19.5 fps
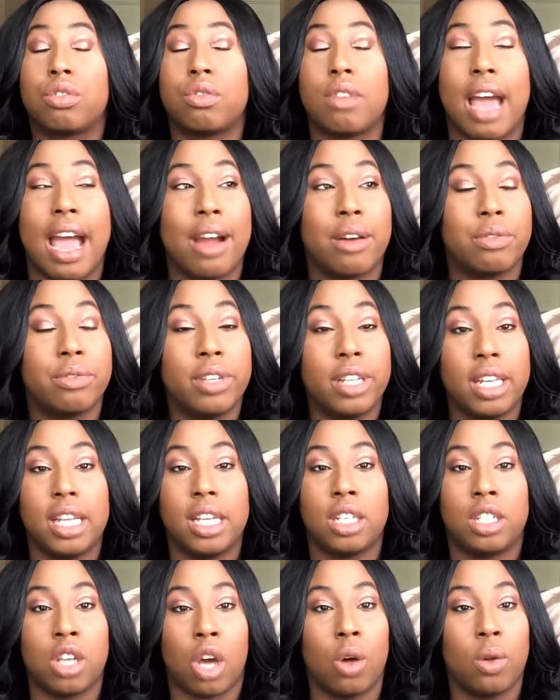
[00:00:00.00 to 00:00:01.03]
really
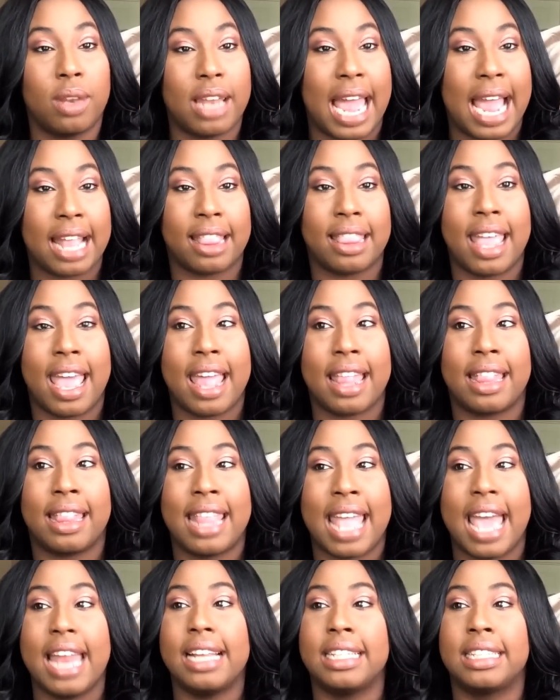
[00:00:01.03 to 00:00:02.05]
don't like that.
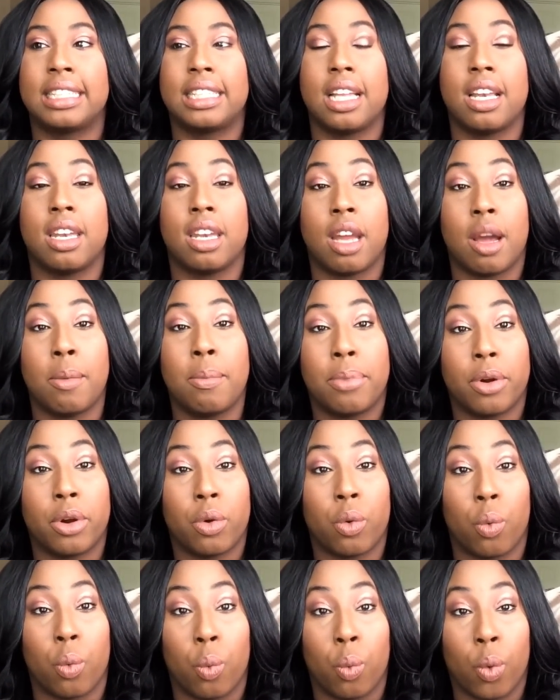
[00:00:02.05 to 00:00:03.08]
That is the number
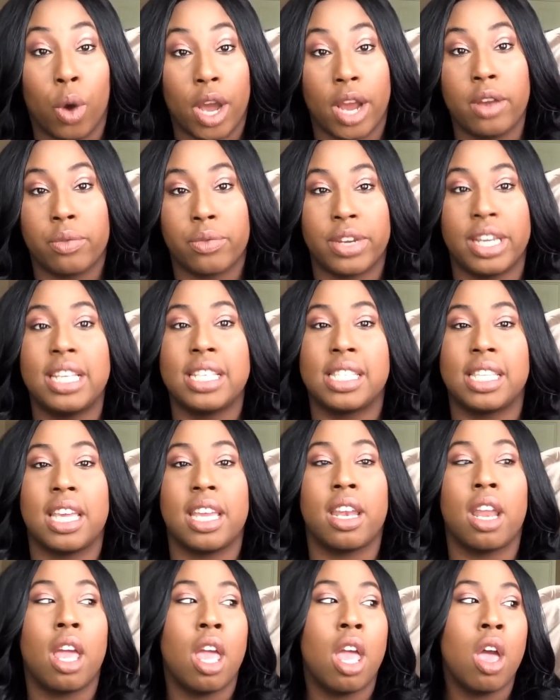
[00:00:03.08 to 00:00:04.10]
1
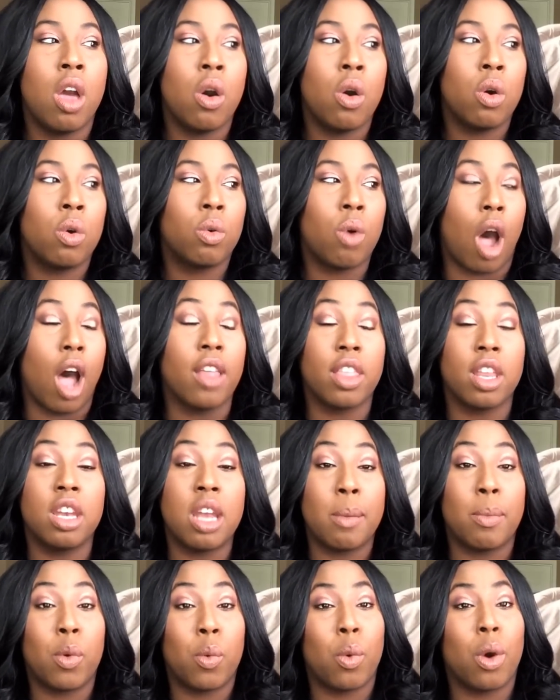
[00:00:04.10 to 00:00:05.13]
reason, or the
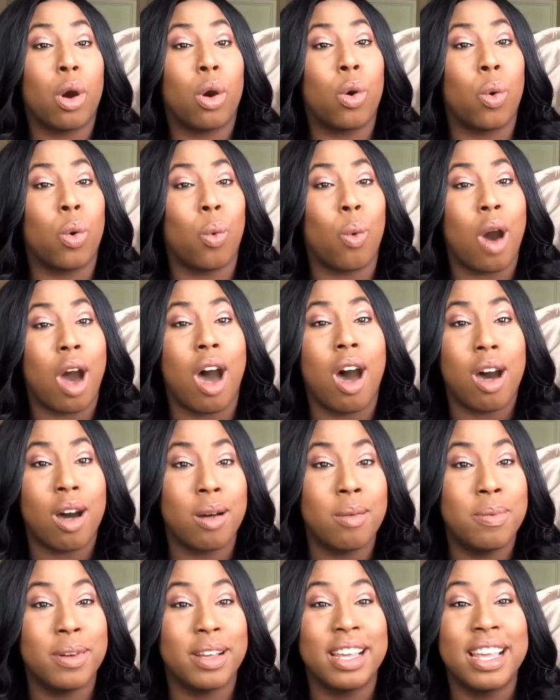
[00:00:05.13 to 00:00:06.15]
number 1
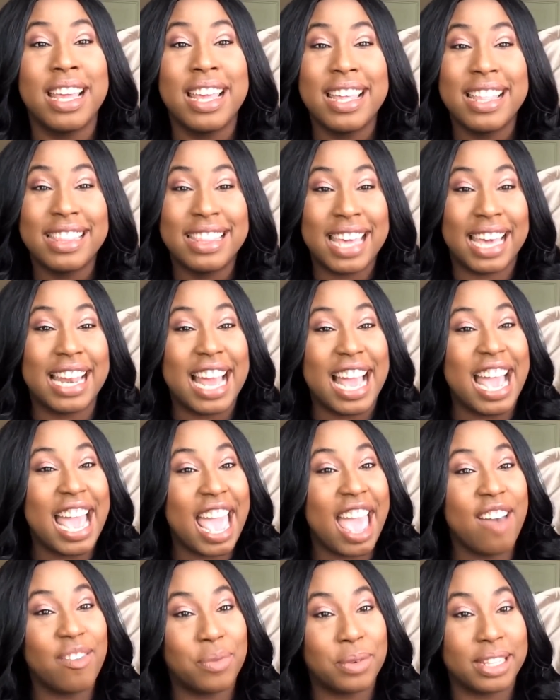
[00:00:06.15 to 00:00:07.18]
qualm that I
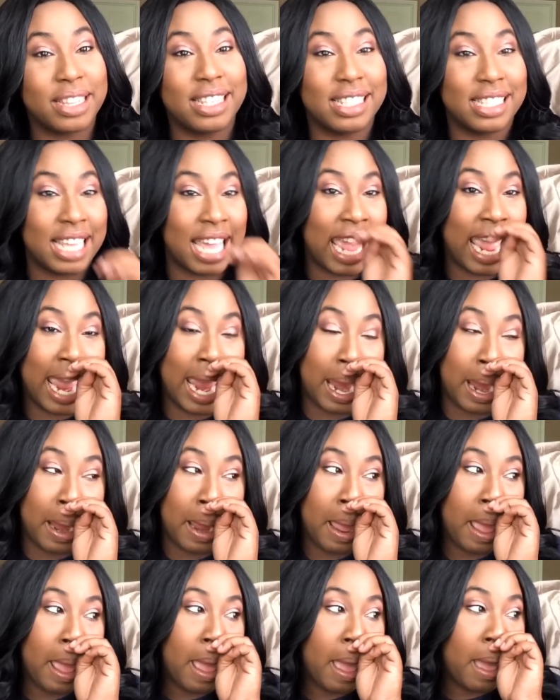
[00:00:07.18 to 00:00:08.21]
have with this hair.
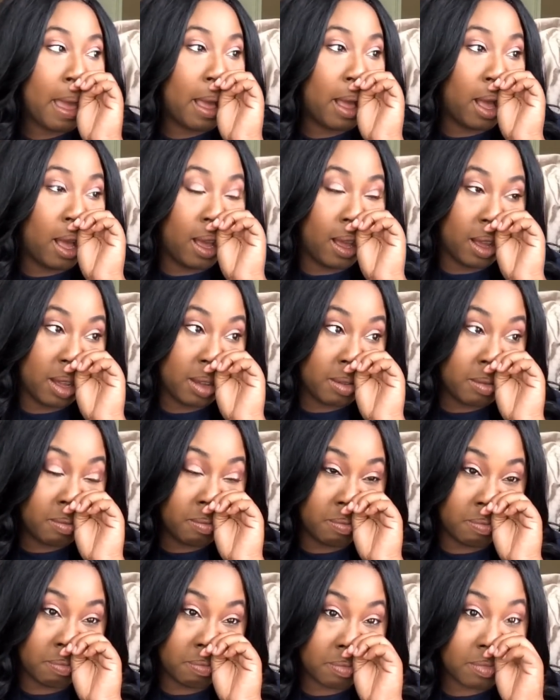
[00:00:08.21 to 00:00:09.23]

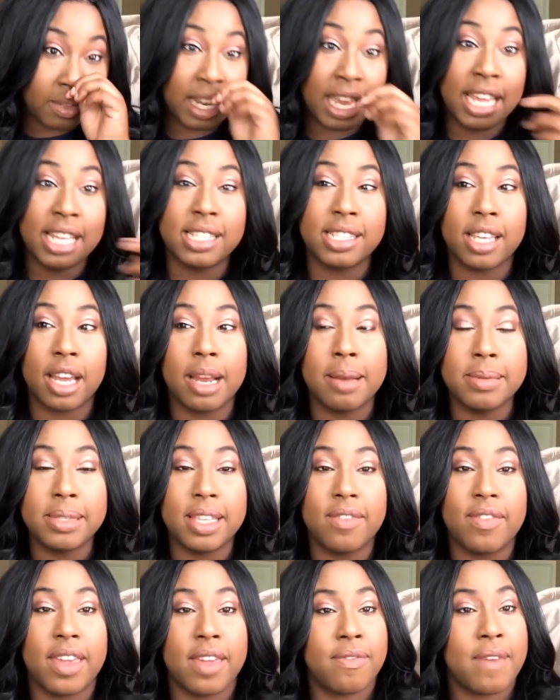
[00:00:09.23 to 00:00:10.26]
In terms
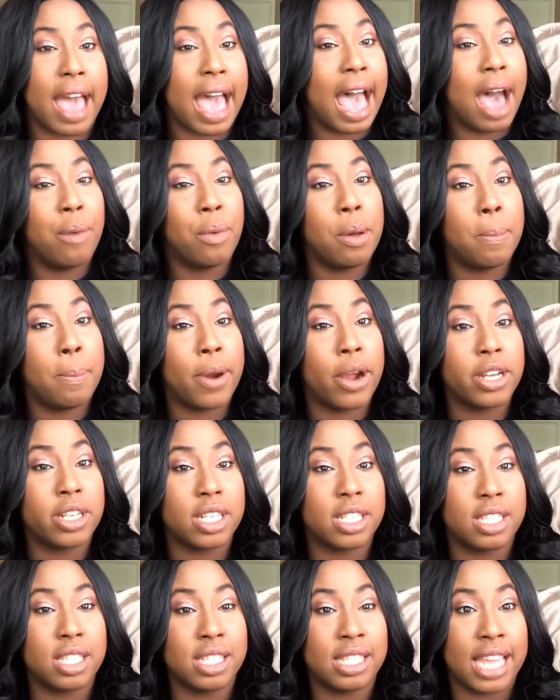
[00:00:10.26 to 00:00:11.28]
of if I would
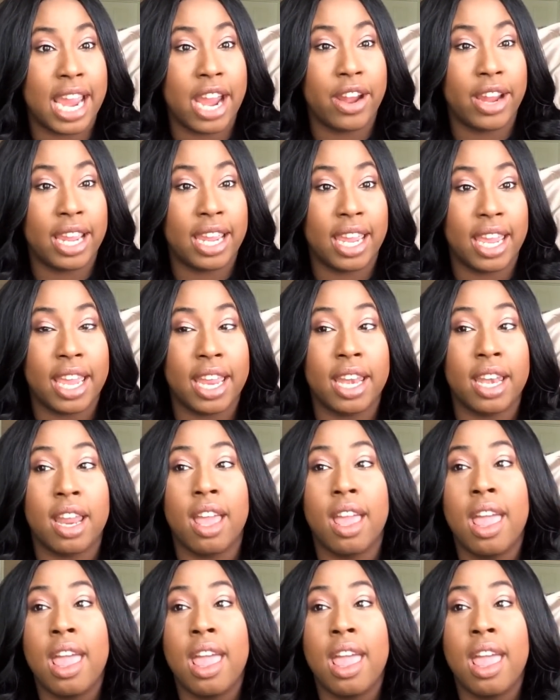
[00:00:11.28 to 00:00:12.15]
purchase this hair again,